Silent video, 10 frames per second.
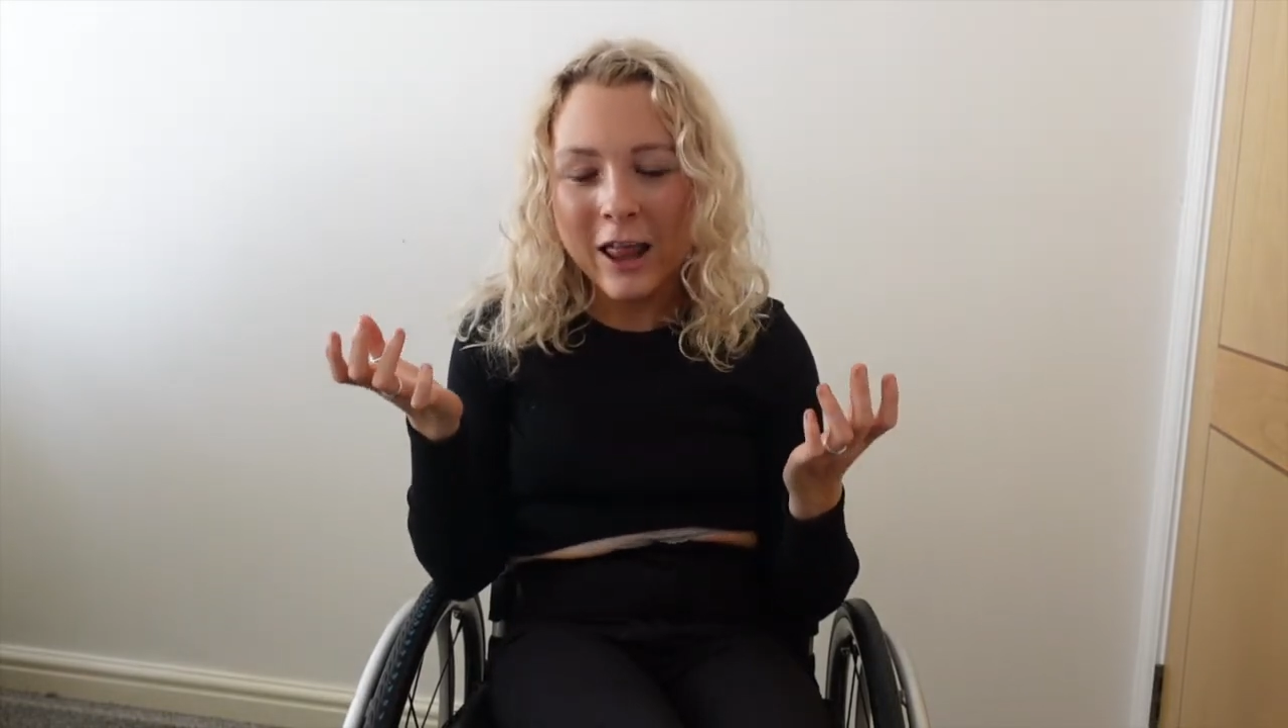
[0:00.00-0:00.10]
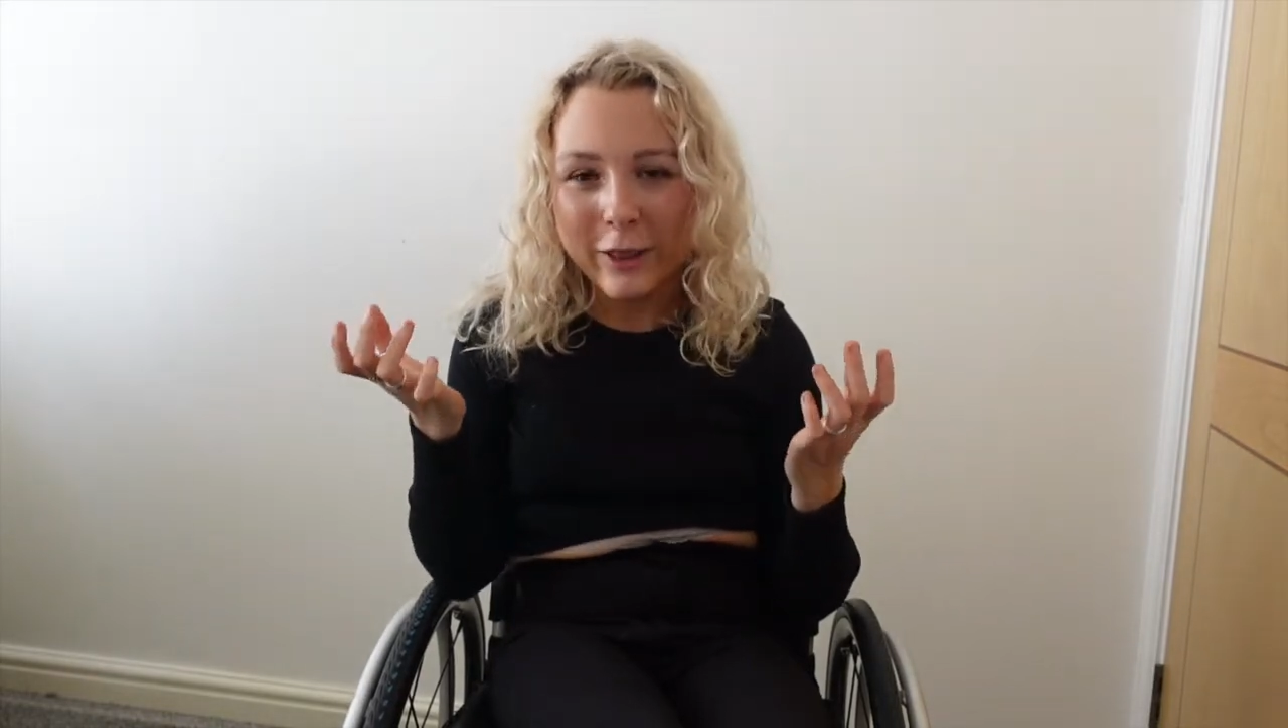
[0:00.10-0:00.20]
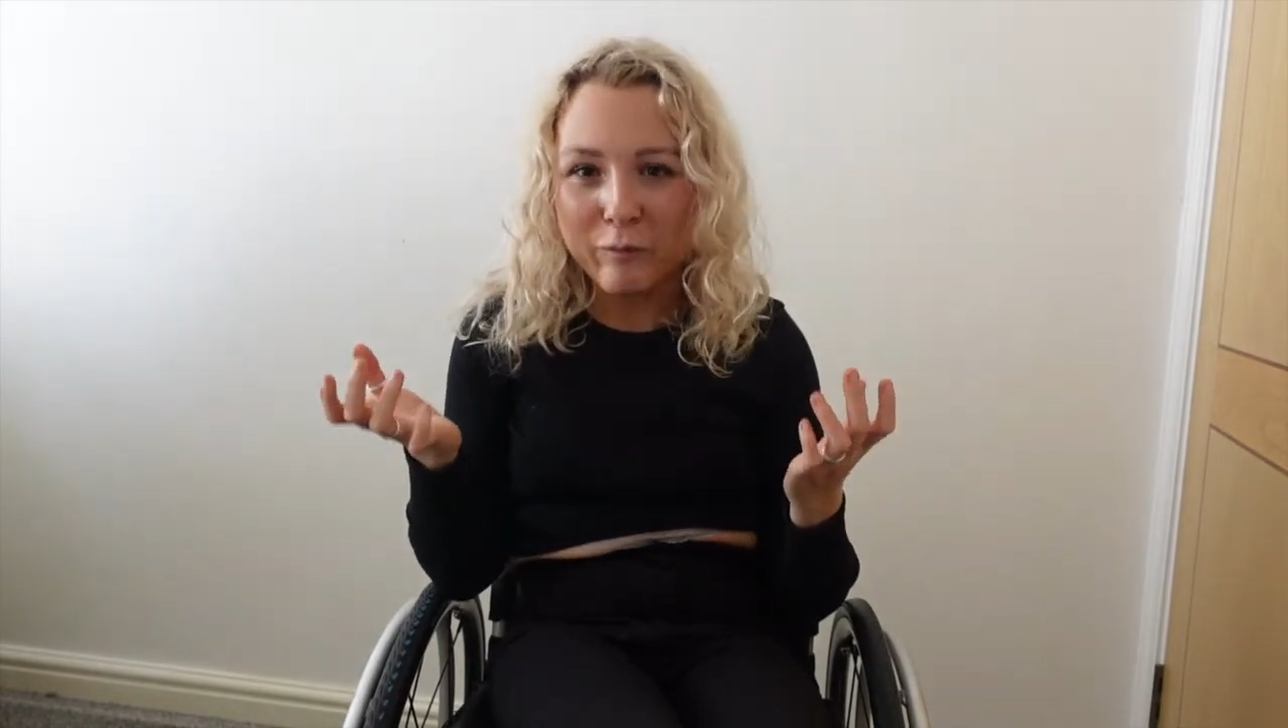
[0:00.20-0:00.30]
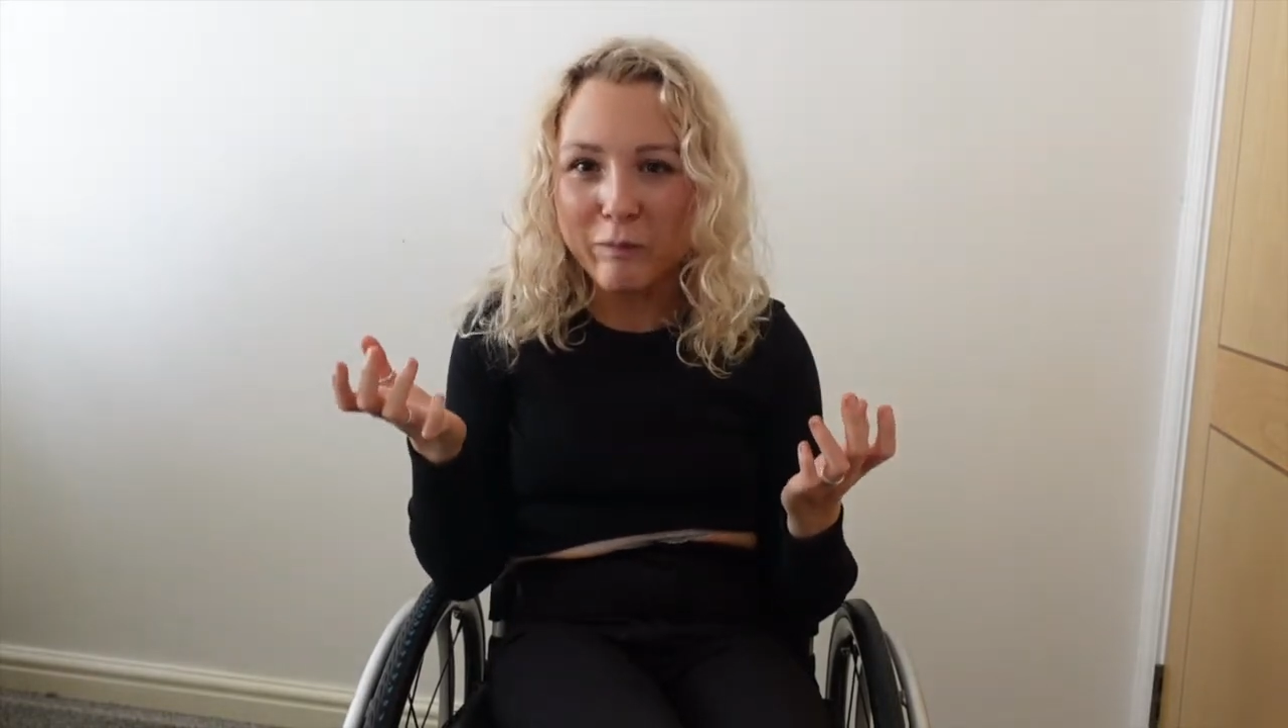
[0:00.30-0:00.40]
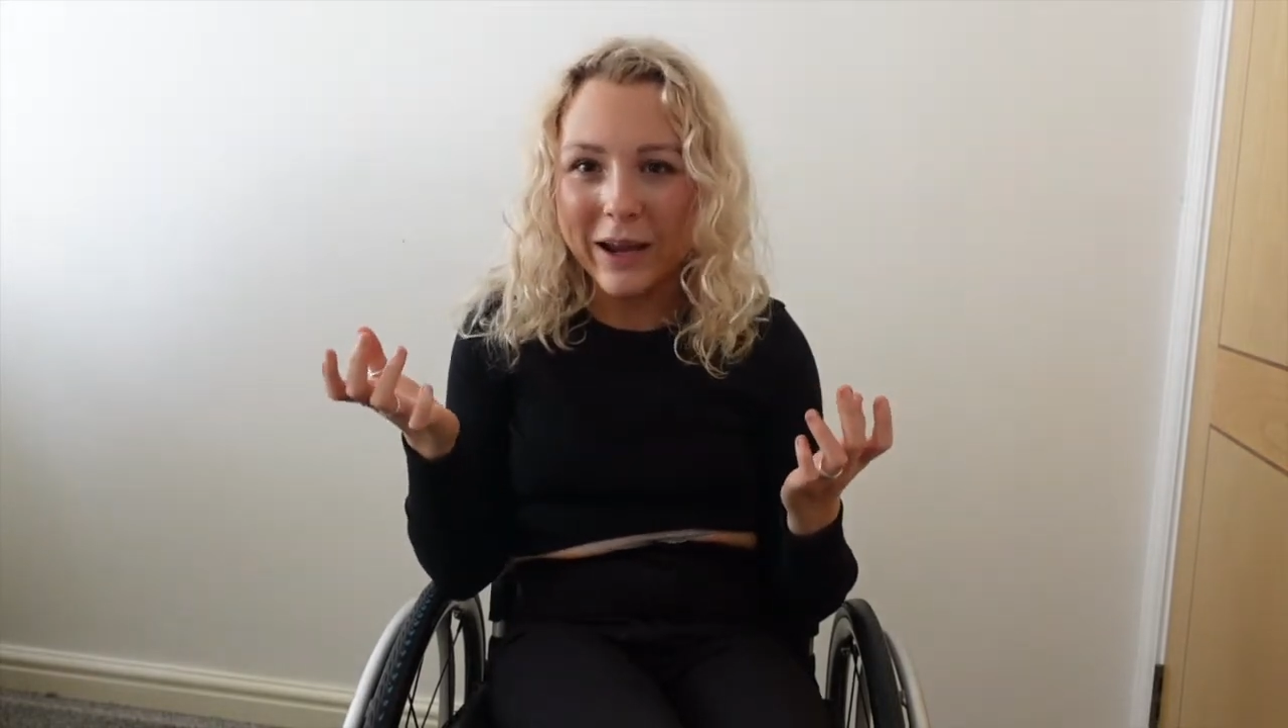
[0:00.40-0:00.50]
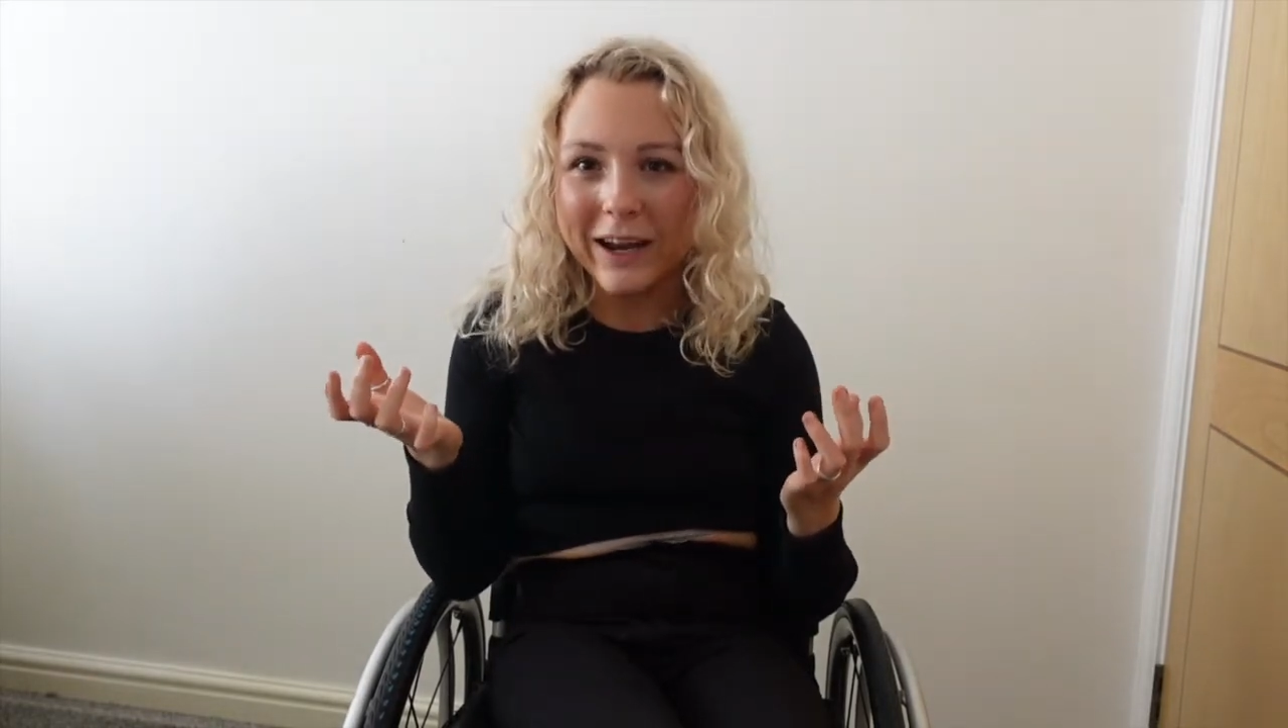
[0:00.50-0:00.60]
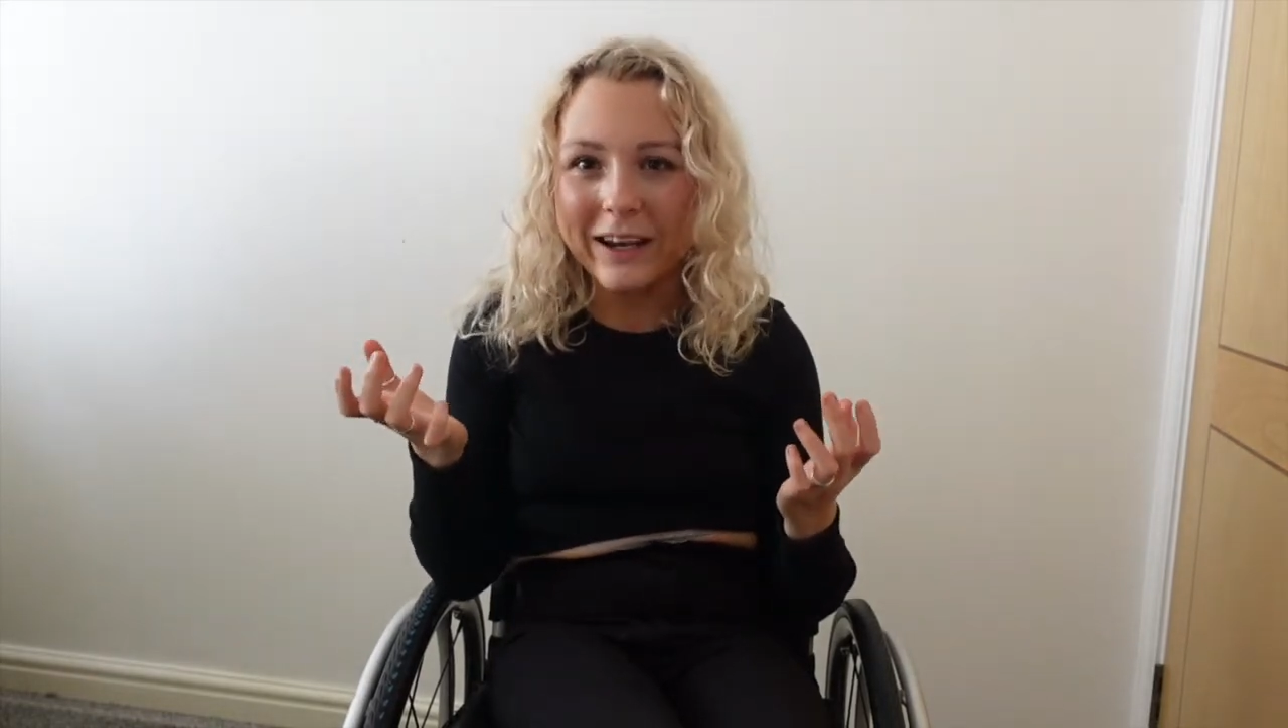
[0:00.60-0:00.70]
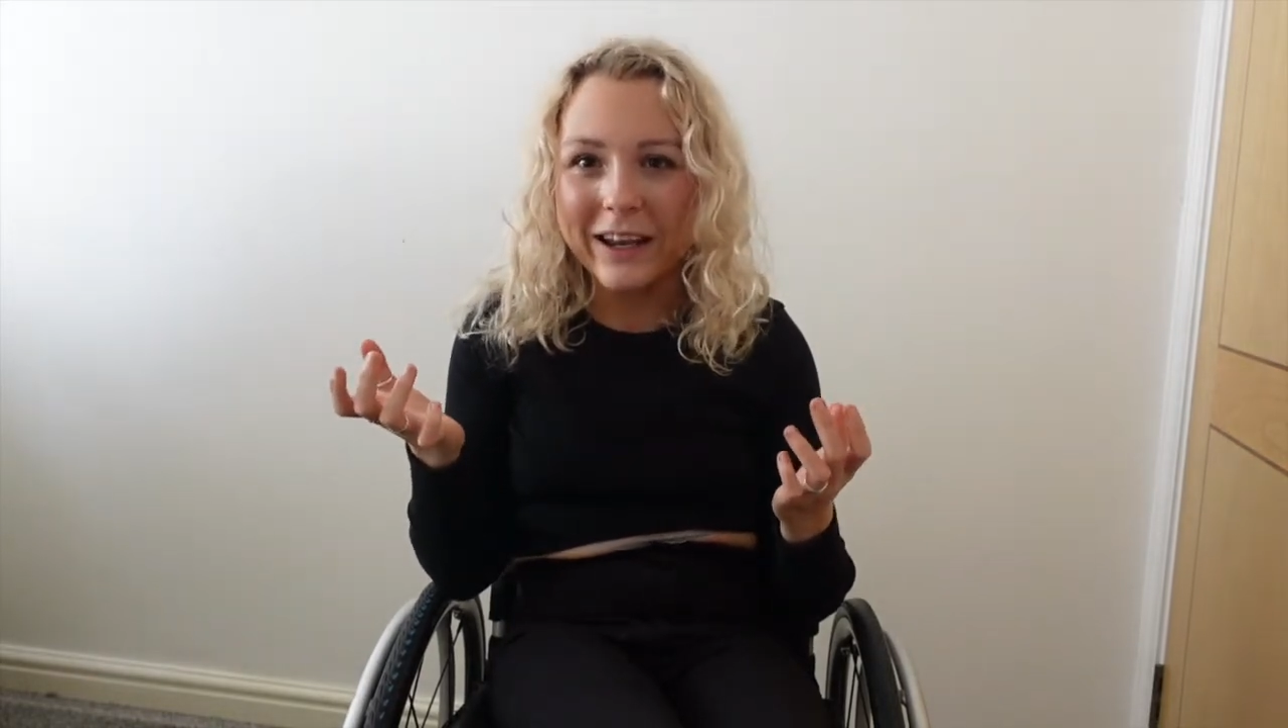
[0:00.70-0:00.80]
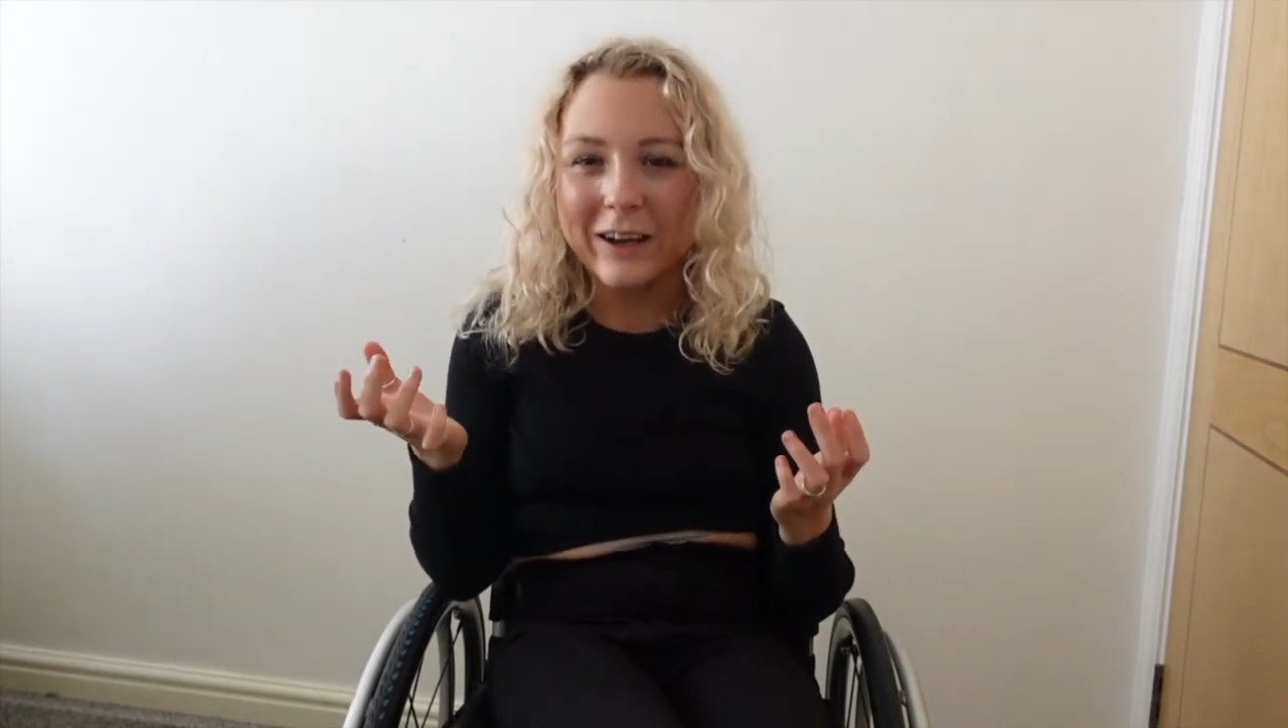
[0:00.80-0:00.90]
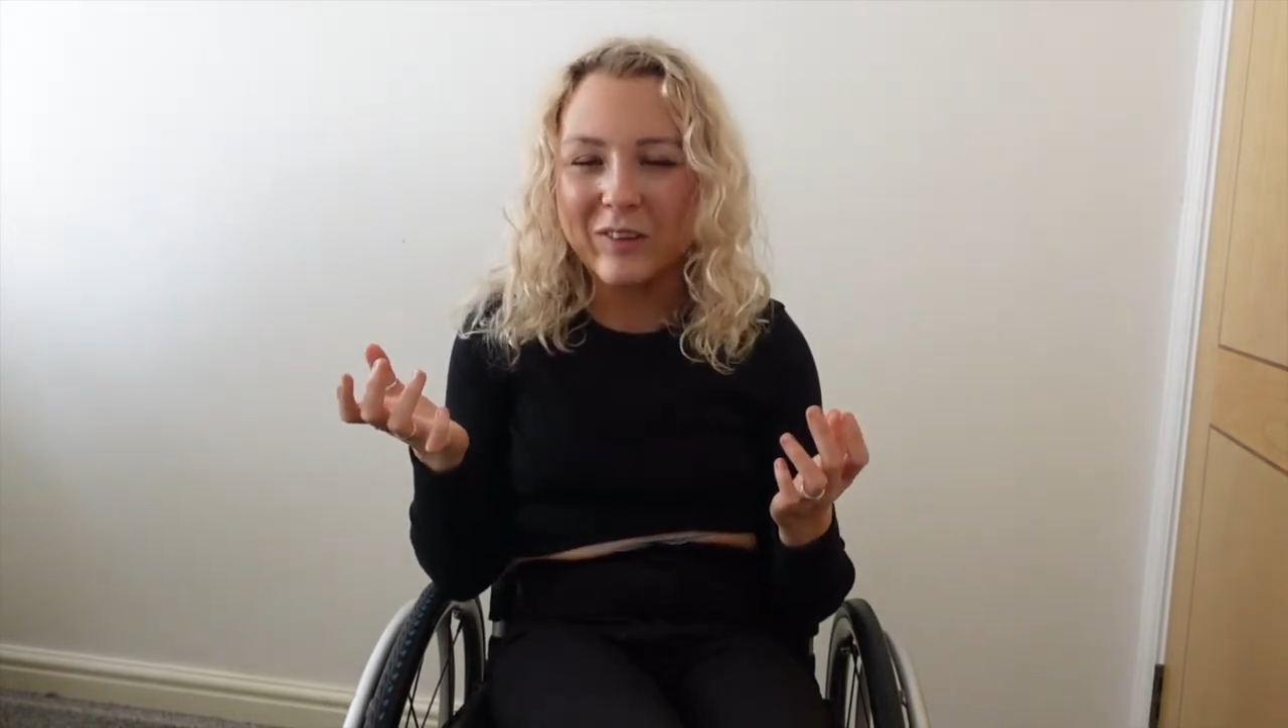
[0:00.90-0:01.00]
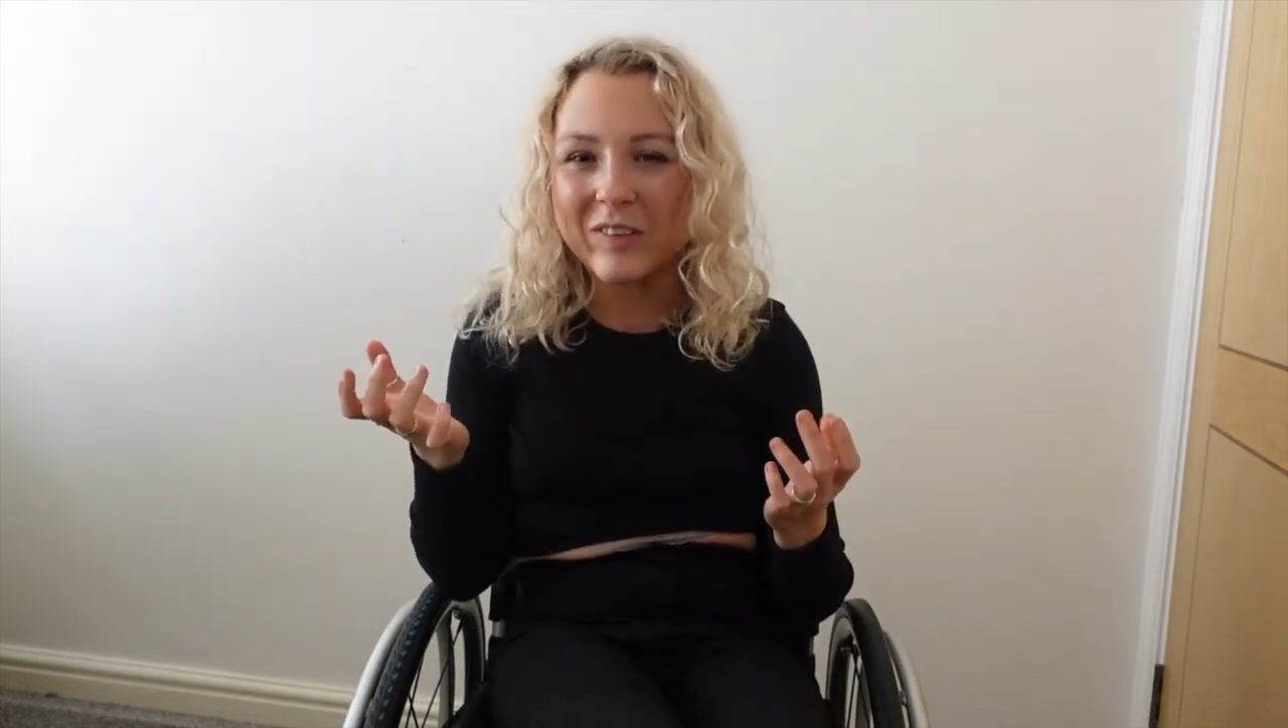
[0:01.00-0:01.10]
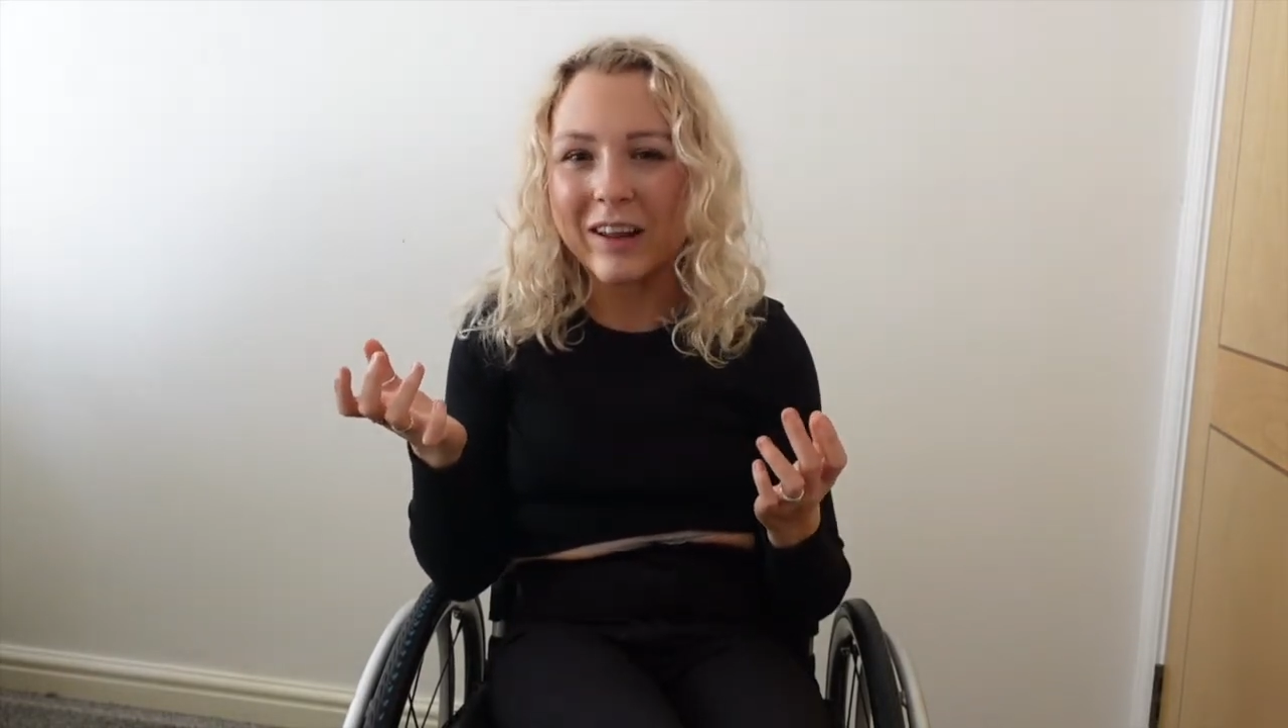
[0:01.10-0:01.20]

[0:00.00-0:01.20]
the big news